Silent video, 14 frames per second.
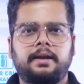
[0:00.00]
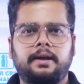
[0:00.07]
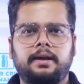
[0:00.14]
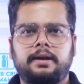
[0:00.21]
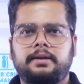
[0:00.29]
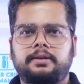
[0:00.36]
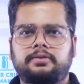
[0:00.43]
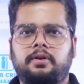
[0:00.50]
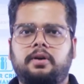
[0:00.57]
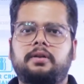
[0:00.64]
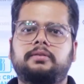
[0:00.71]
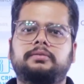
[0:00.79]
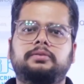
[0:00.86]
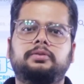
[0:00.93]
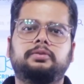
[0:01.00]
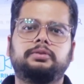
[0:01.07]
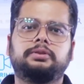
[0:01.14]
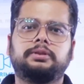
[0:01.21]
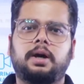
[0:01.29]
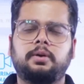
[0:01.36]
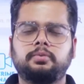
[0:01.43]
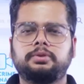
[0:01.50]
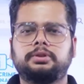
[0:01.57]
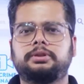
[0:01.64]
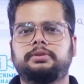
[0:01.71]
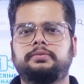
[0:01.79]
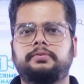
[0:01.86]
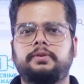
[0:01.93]
resolve those doubts.
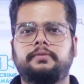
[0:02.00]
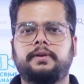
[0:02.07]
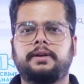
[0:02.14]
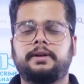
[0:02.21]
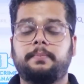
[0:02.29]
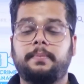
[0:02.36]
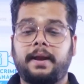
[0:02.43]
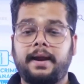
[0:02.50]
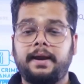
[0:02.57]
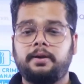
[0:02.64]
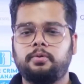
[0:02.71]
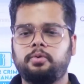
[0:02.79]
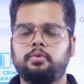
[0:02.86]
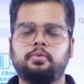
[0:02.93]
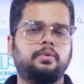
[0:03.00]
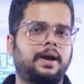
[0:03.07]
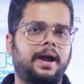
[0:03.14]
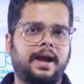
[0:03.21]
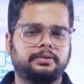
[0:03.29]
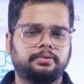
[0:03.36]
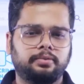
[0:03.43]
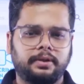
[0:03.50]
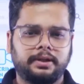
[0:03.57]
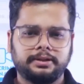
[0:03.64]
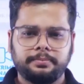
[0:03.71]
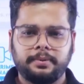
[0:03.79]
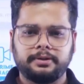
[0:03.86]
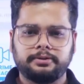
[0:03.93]
We will reply to you as soon as
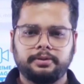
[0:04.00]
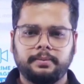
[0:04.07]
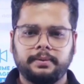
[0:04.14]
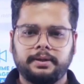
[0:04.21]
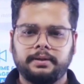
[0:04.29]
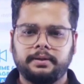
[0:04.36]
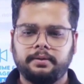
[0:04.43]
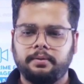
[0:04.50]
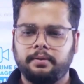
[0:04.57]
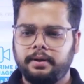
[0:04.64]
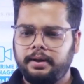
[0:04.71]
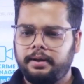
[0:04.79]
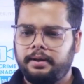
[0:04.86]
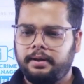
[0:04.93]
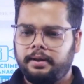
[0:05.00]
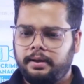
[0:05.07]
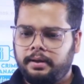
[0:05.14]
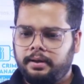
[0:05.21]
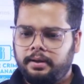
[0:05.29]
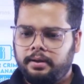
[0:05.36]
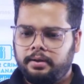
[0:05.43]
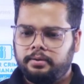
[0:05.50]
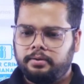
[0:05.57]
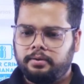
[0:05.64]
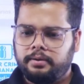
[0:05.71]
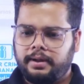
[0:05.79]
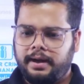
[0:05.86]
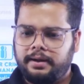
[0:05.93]
possible. Okay. So
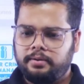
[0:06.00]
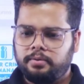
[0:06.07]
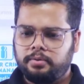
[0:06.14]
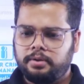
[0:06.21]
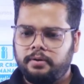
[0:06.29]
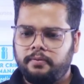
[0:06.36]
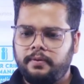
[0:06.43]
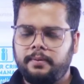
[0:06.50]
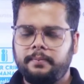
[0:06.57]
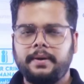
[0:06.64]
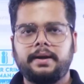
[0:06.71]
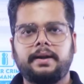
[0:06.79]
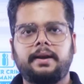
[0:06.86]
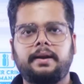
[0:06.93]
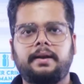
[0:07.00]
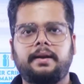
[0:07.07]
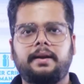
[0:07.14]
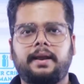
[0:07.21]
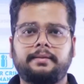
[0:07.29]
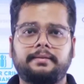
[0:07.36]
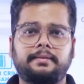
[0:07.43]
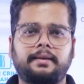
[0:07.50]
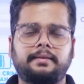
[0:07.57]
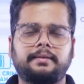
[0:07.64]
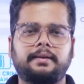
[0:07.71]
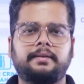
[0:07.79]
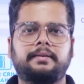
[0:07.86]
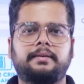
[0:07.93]
on that note, we'll meet in next
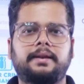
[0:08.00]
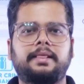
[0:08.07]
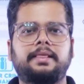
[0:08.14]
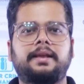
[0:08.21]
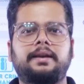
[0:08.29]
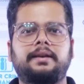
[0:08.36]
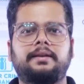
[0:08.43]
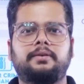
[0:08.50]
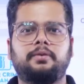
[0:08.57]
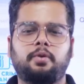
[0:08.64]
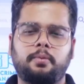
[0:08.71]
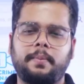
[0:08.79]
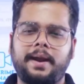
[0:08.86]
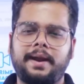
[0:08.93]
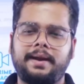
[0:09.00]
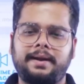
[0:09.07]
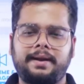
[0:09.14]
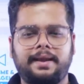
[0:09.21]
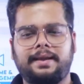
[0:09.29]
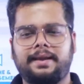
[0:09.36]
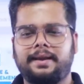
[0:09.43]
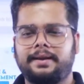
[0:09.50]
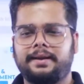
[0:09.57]
session. Till then, goodbye. Take care.